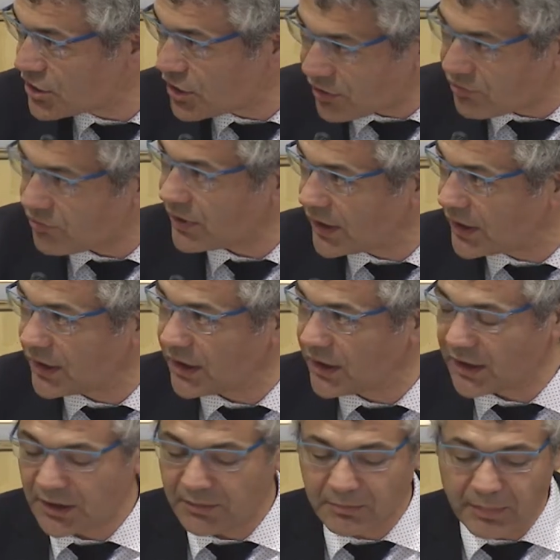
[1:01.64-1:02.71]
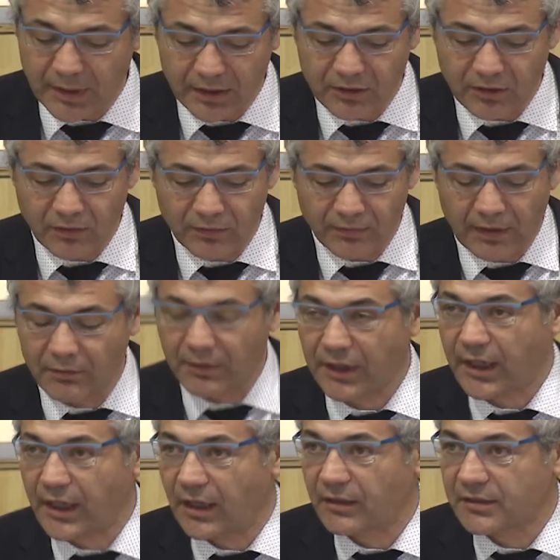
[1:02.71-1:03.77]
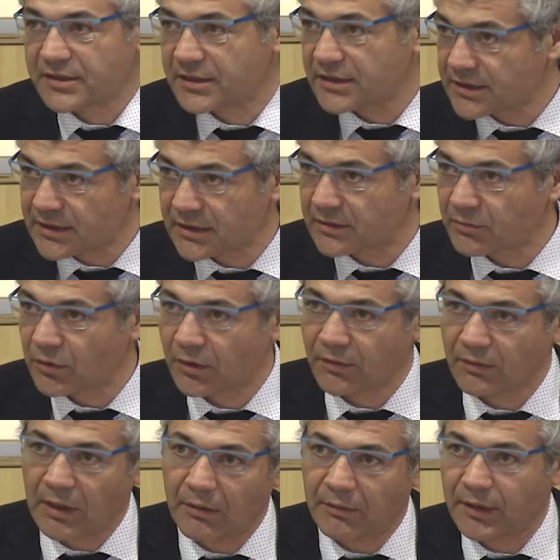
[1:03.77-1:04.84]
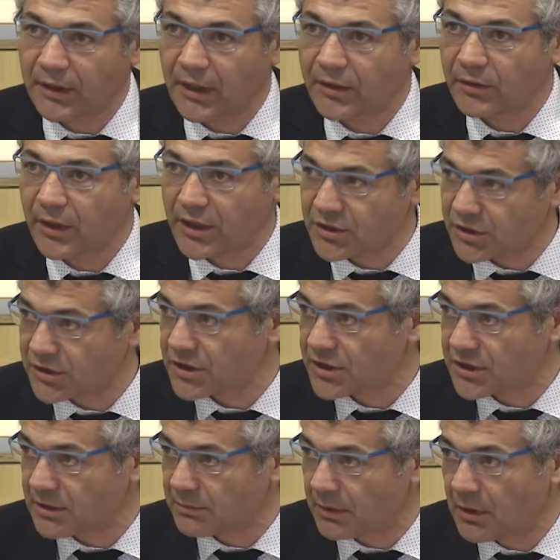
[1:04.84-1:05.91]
not really an impact of our health system or our education system.